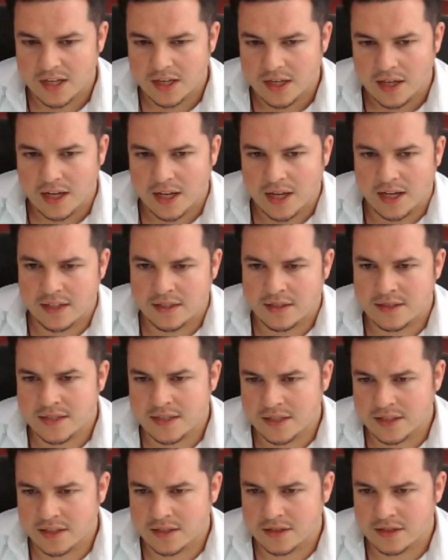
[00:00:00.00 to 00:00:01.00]
and
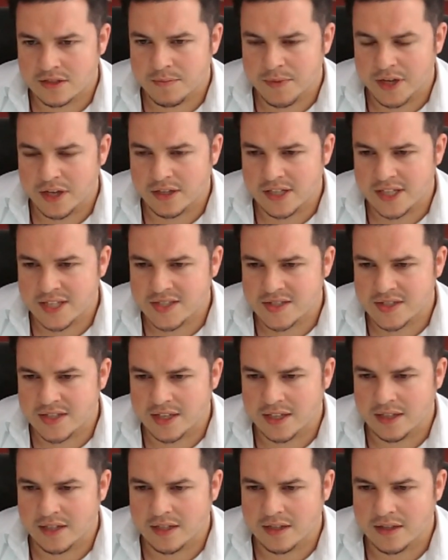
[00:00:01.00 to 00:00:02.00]
to be honest,
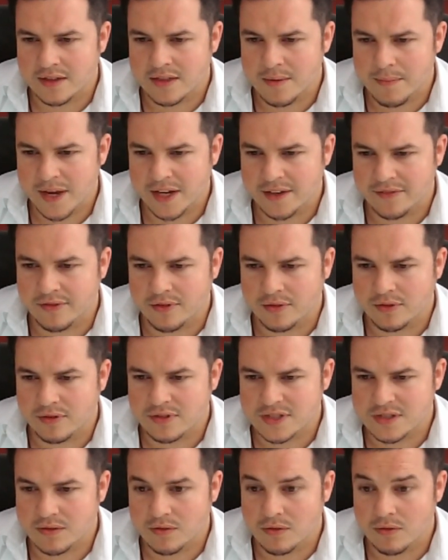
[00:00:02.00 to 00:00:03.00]
the main
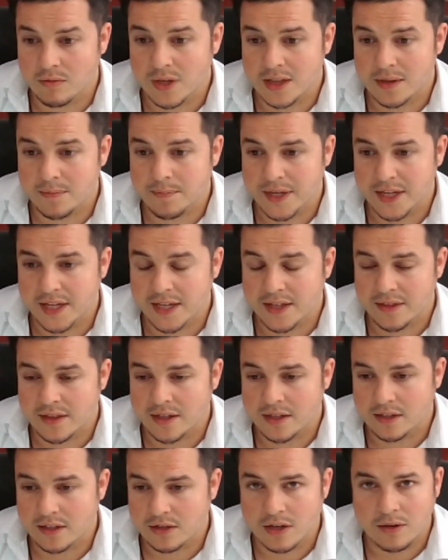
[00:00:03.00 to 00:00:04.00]
focus will be
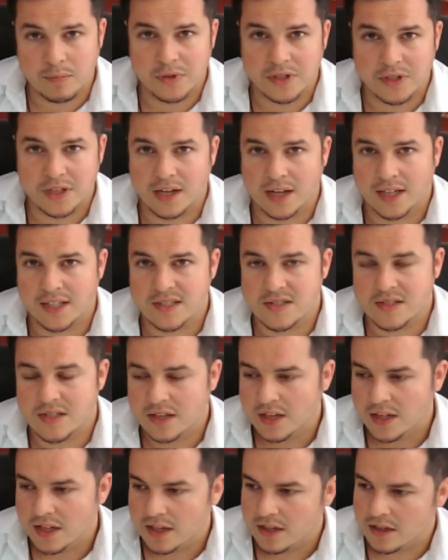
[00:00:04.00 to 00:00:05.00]
the corporate clients.
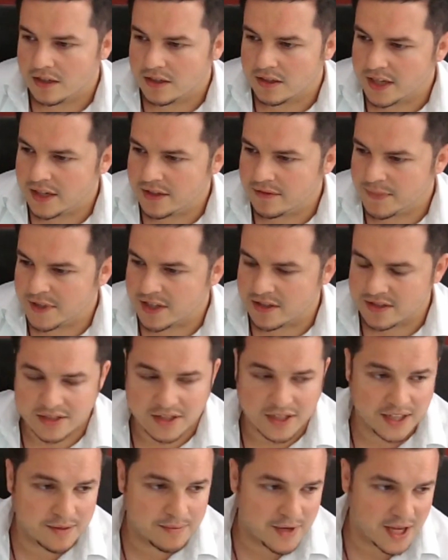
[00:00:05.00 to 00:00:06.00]
Okay, because
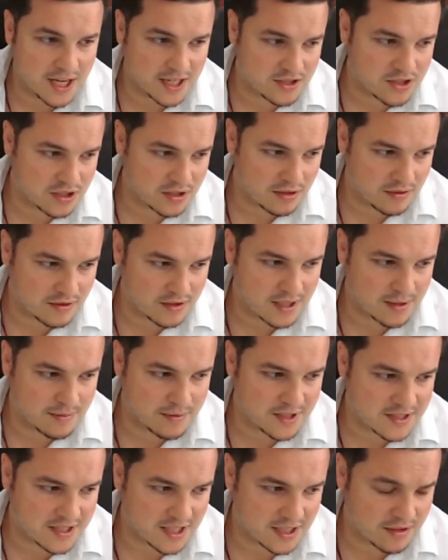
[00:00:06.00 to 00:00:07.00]
you can imagine on the
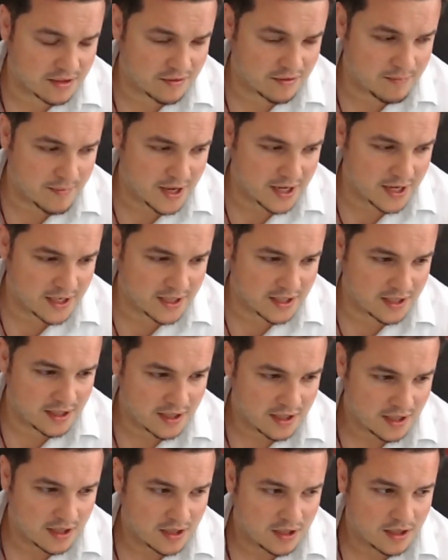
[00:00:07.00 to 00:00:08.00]
dumb side you have many
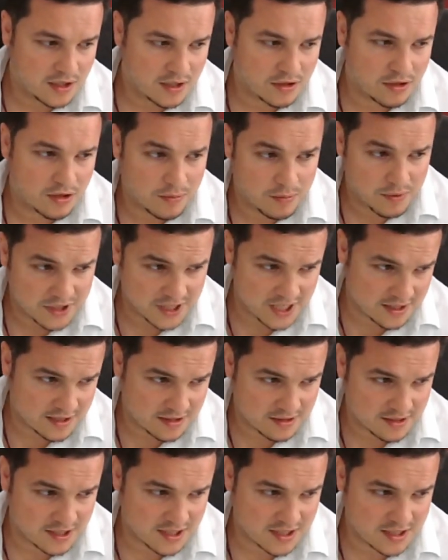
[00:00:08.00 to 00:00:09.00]
corporate
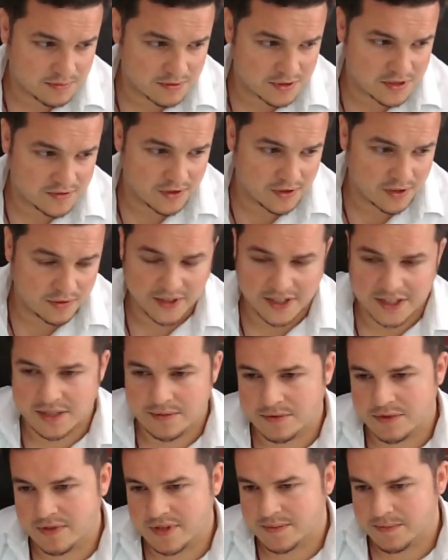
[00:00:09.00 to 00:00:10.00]
entities which fall victim
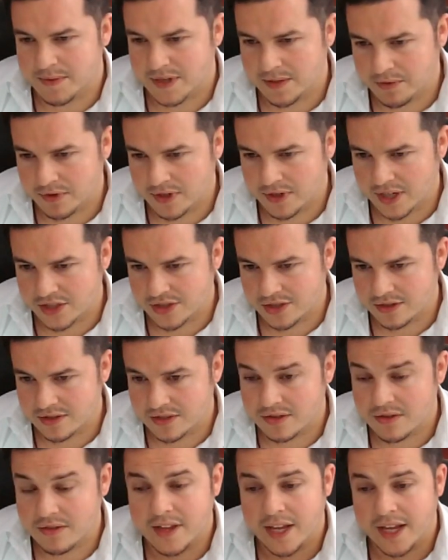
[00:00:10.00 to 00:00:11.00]
to this manipulation,
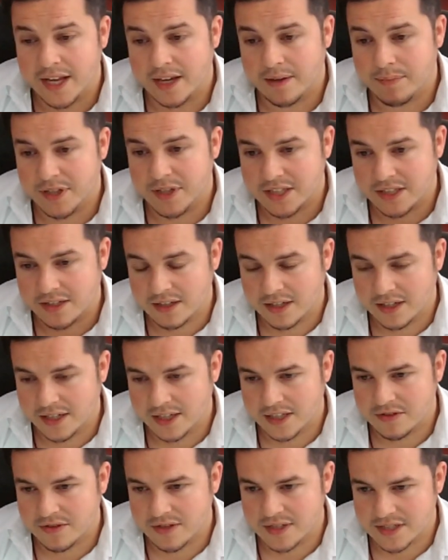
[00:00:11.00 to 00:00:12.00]
so they are particularly
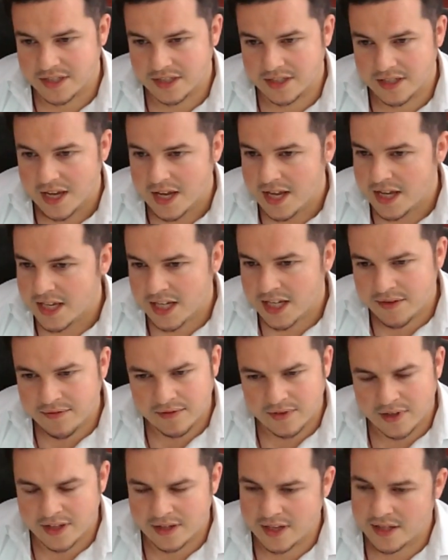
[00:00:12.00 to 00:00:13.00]
interested.
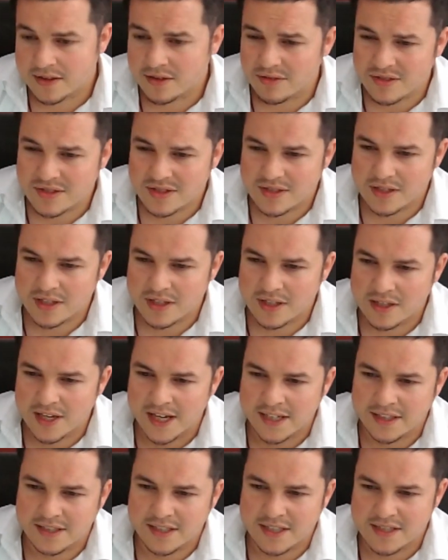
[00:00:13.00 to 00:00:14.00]
And those
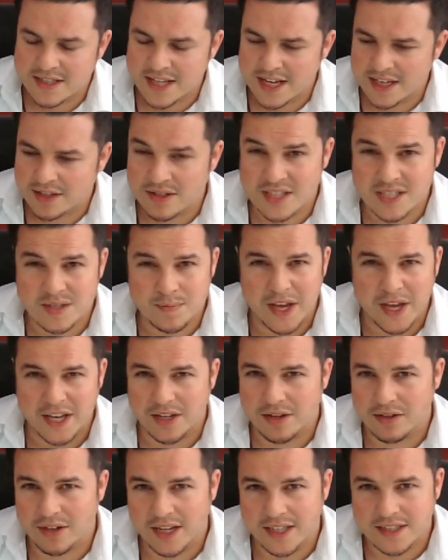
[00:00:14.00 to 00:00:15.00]
entities, they're not
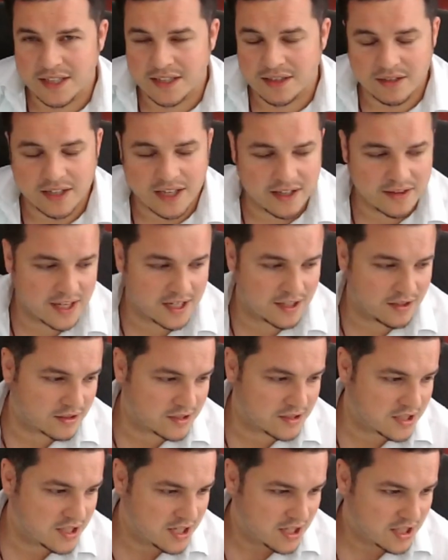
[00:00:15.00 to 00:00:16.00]
speculating. Okay, they're
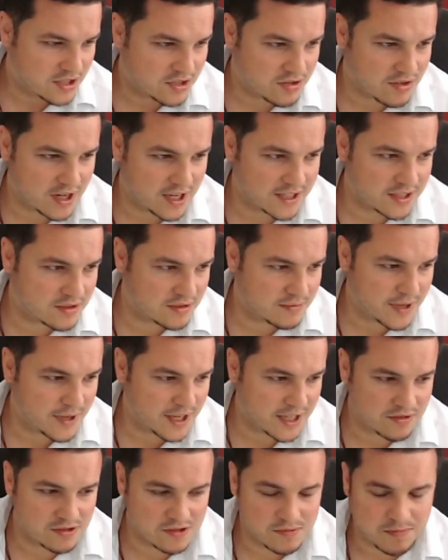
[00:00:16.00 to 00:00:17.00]
not trying to
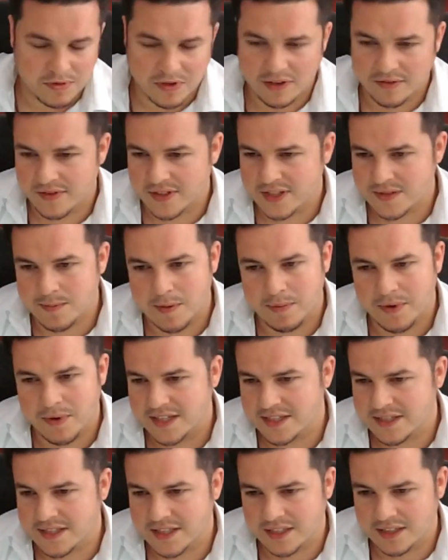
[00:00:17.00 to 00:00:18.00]
make huge profits by
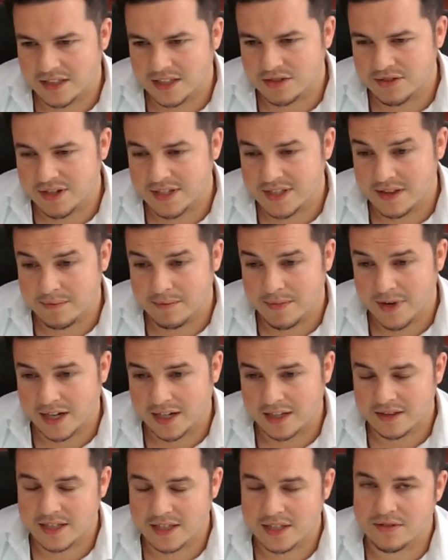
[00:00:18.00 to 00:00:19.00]
placing trades in the
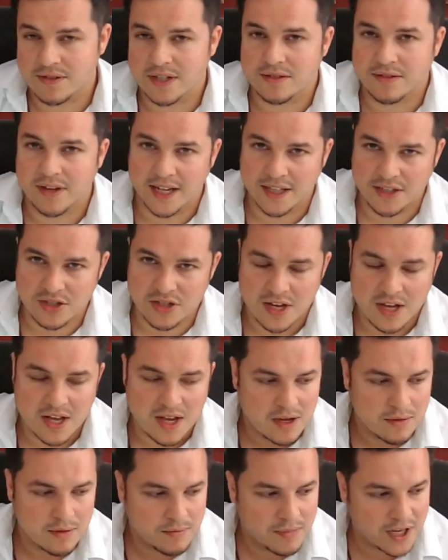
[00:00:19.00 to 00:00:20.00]
market. They try to hedge,
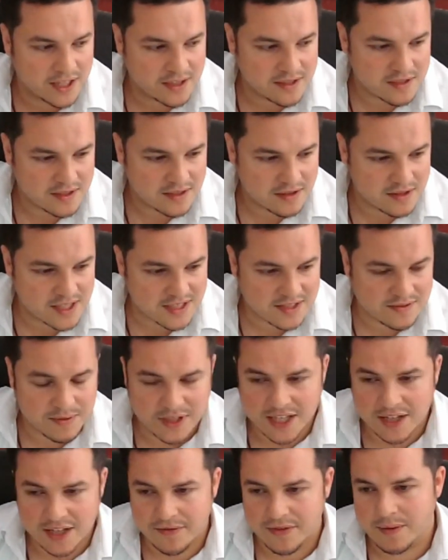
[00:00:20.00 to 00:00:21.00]
but this
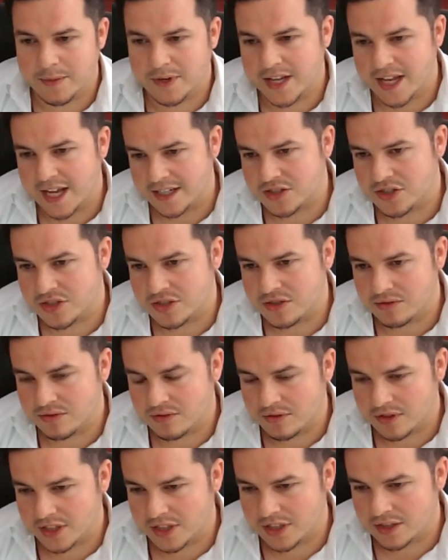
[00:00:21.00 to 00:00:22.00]
will give them an edge
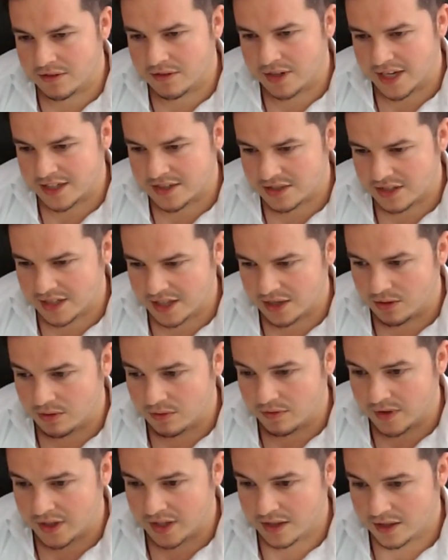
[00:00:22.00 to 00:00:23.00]
to, you know, actually
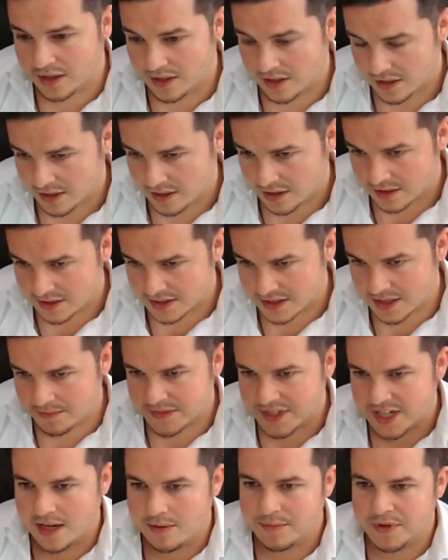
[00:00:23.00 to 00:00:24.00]
over
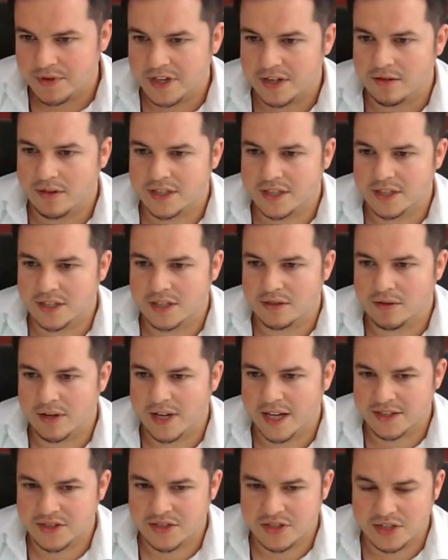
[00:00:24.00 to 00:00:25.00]
some time period, you know,
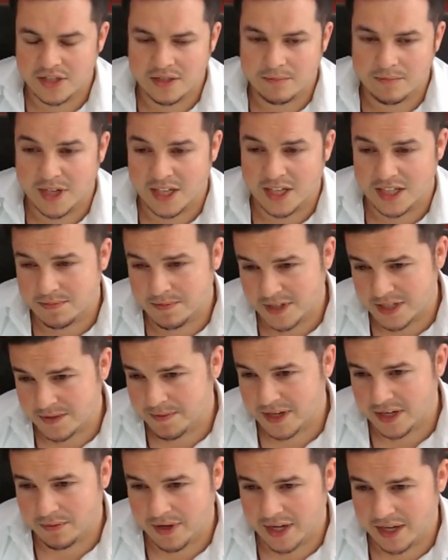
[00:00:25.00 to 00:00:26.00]
hedge in a much
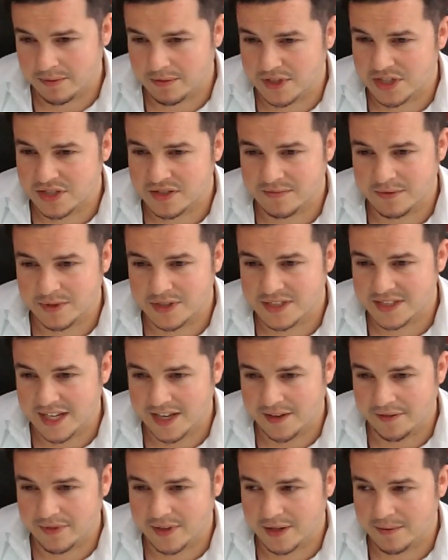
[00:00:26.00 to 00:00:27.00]
better way, which will
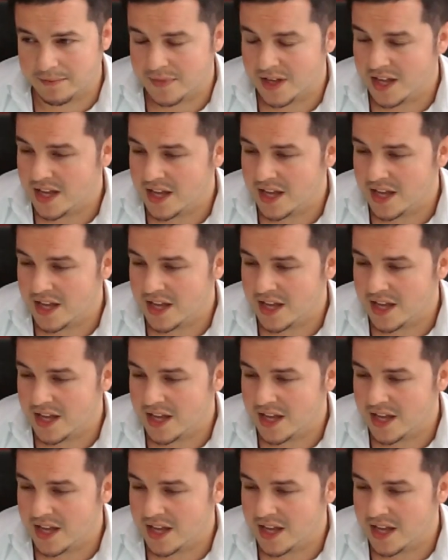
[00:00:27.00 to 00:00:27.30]
save them